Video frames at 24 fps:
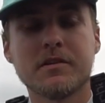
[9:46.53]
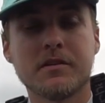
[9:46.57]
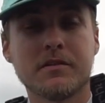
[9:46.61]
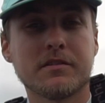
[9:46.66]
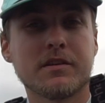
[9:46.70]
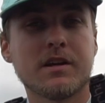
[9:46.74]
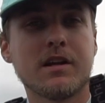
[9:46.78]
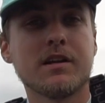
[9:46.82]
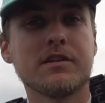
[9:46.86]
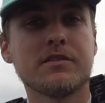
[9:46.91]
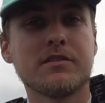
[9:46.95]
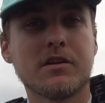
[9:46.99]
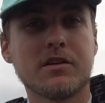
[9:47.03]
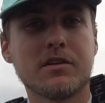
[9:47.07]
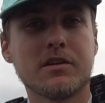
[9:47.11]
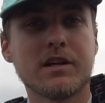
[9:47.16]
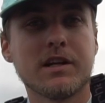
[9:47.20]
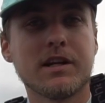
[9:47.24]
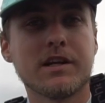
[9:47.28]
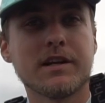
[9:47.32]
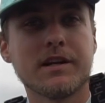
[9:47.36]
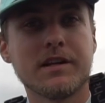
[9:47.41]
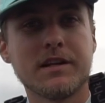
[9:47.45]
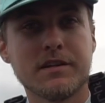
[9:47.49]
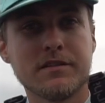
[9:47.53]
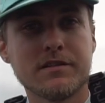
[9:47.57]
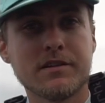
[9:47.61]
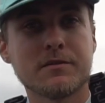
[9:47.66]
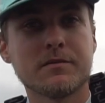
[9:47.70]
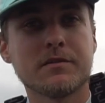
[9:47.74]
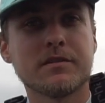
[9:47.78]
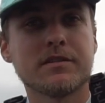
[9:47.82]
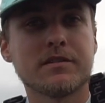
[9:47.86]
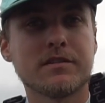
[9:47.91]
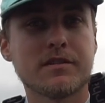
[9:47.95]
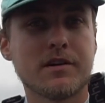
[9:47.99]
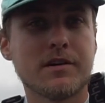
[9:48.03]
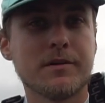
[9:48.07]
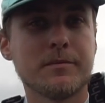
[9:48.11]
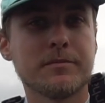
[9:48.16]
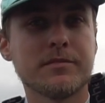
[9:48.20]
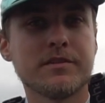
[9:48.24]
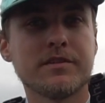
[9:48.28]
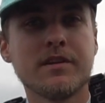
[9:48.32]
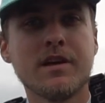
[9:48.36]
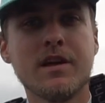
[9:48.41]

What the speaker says: I was kind of targeting anything with stumps,